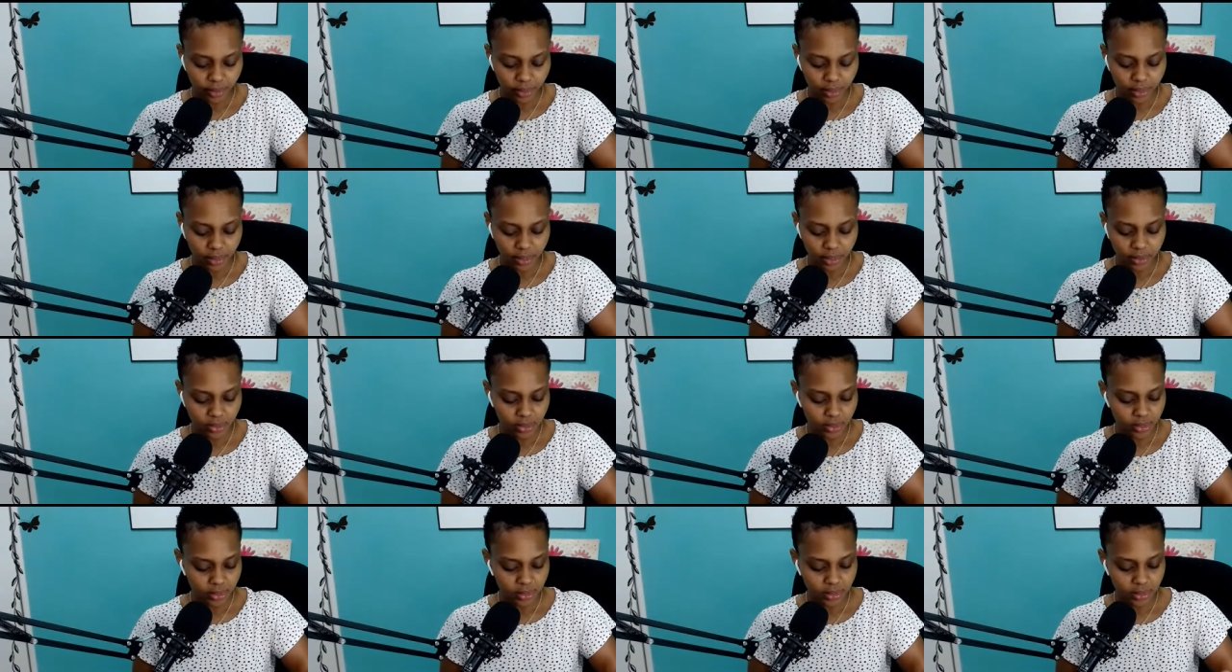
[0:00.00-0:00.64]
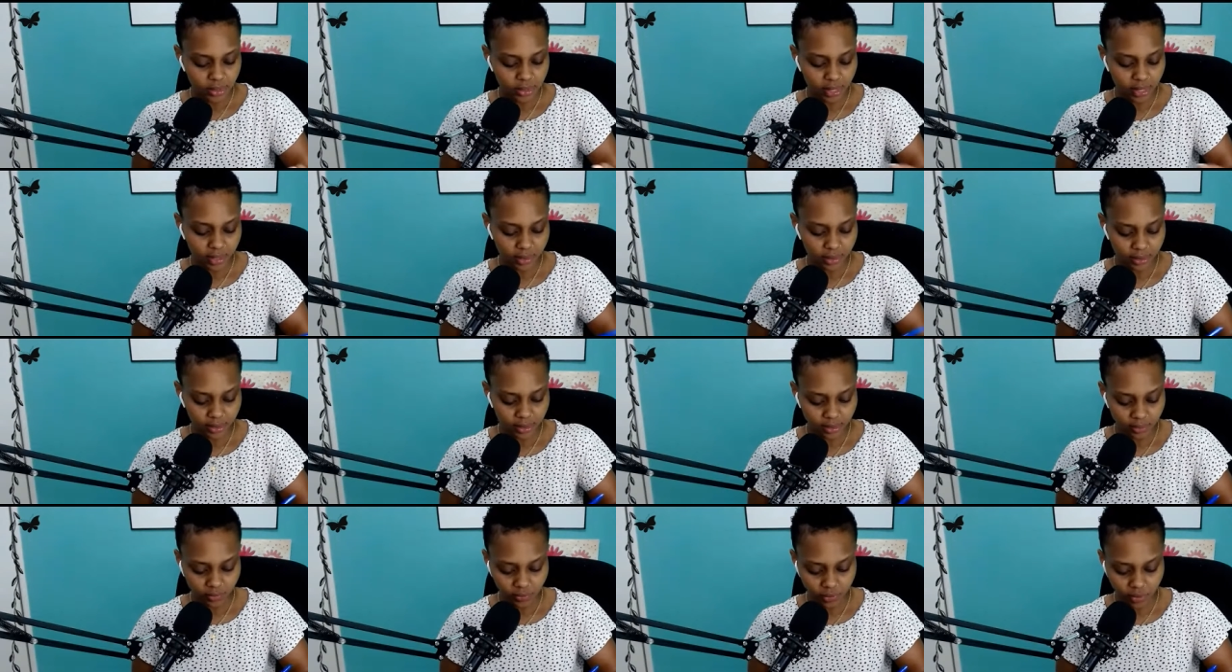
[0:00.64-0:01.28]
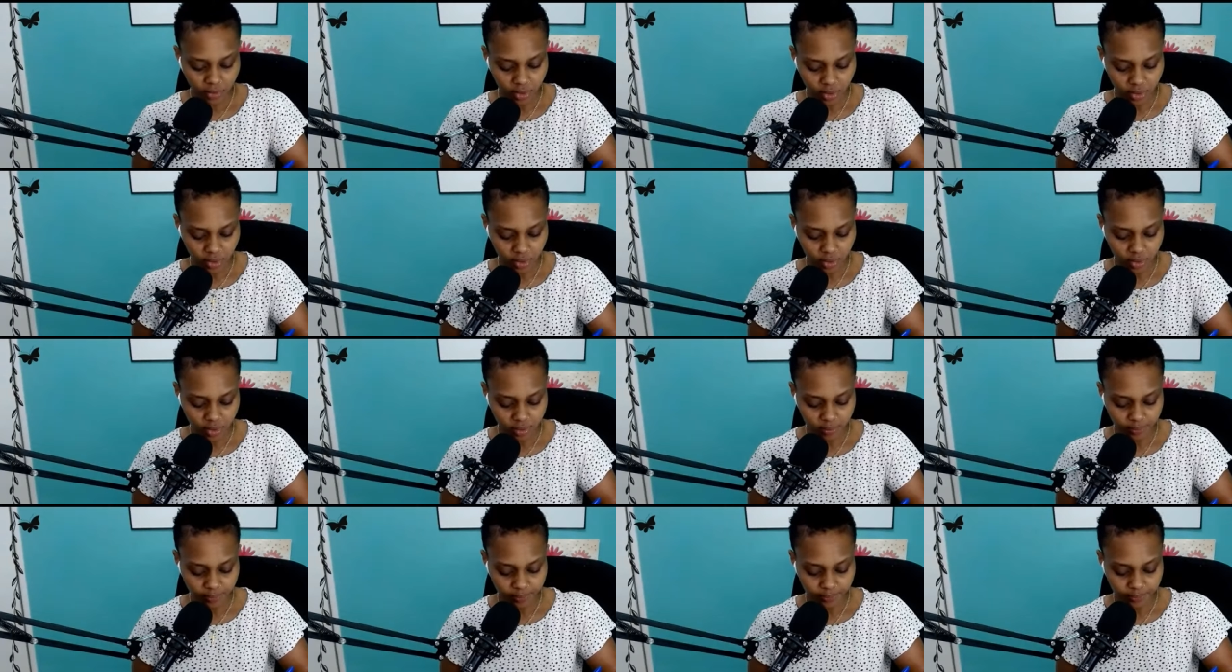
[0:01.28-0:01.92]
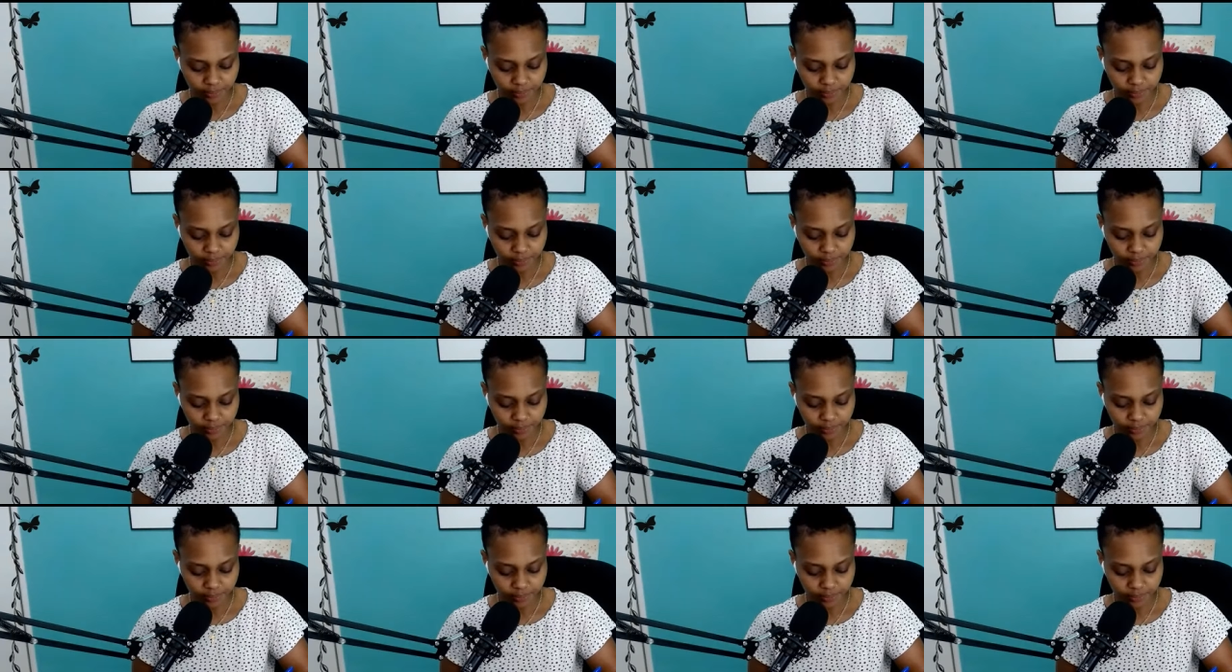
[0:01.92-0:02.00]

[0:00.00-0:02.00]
And I just decided to finish it up.